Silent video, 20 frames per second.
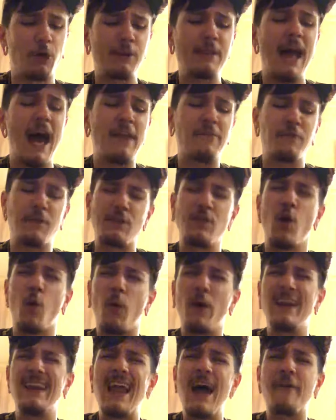words out, there's no
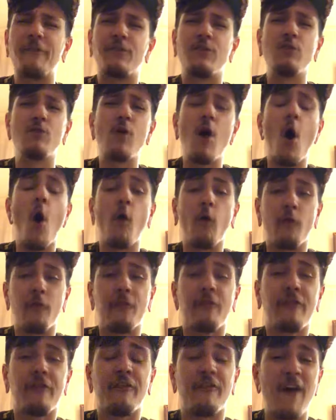one left to
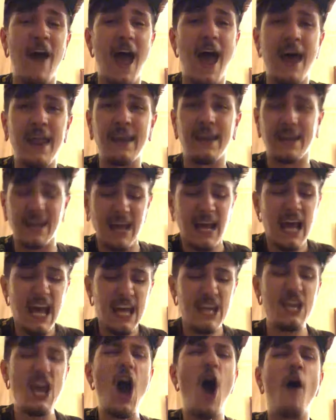
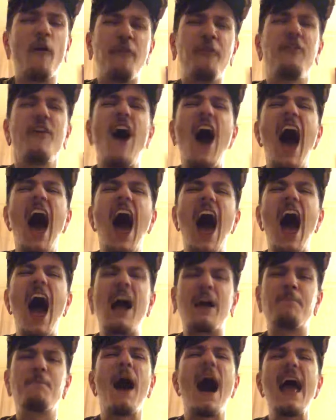offend. Yo,
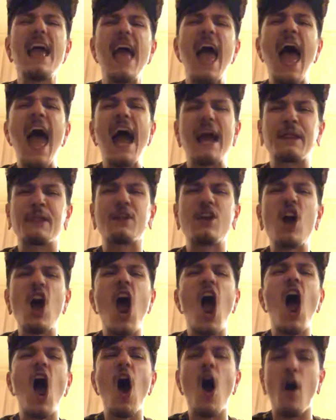fuck my
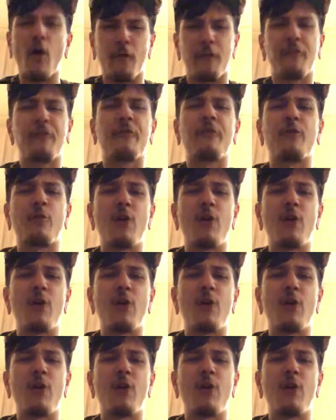ex-girl.